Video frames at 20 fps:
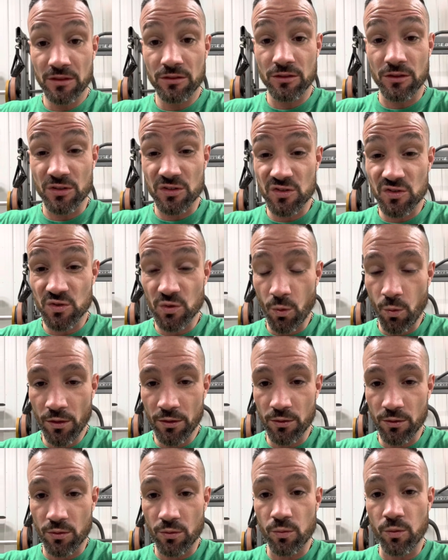the
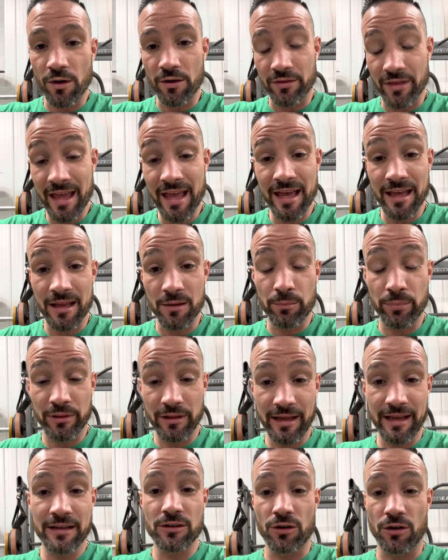soil where they had
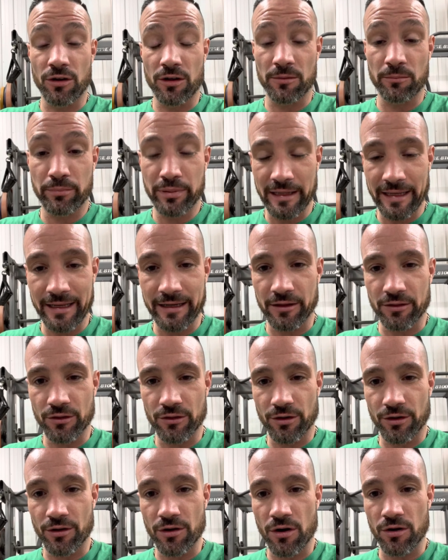planned on planting
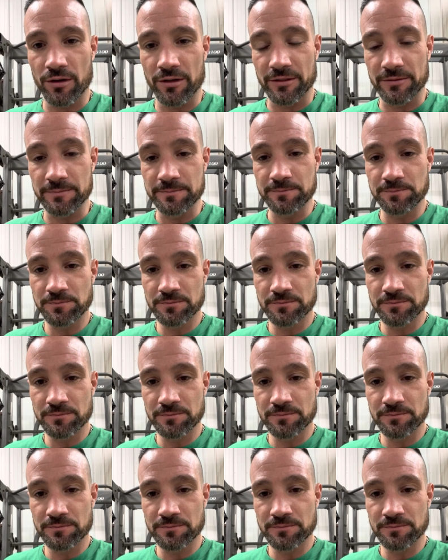their garden.